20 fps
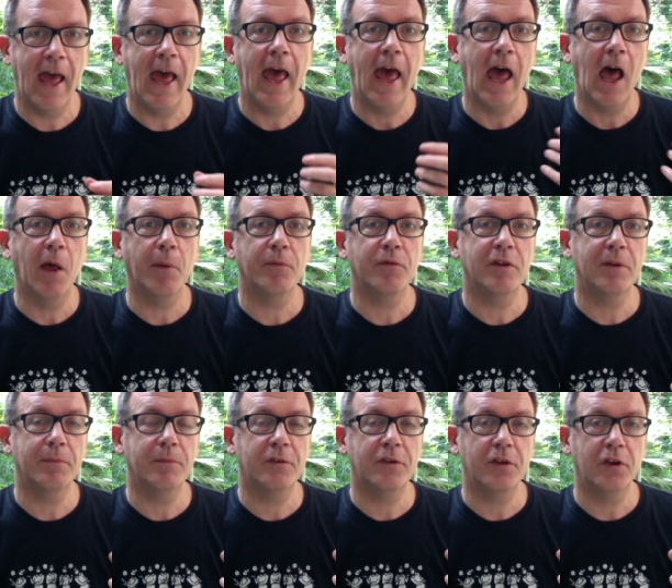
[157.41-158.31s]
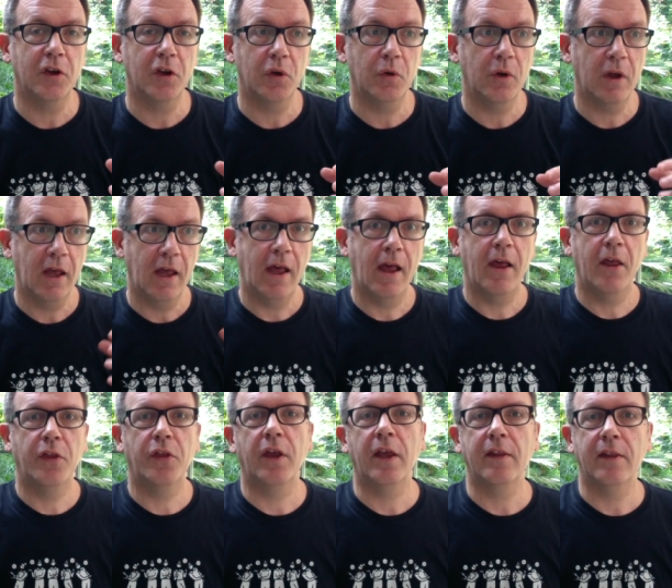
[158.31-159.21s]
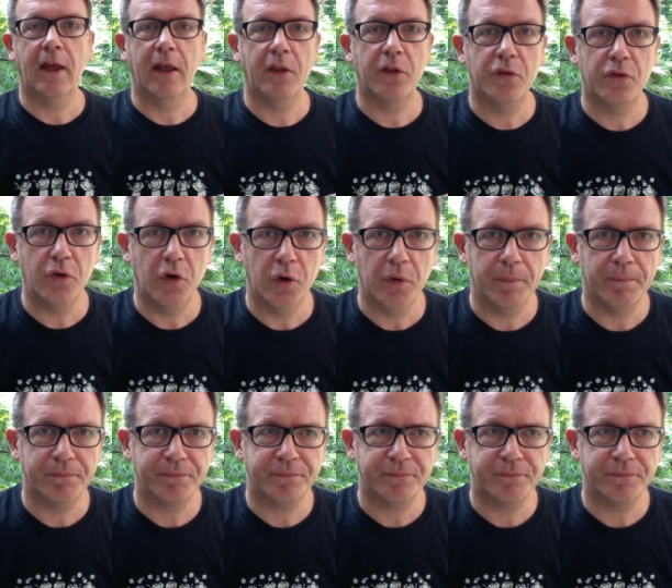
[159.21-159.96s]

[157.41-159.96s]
helps them to think that through.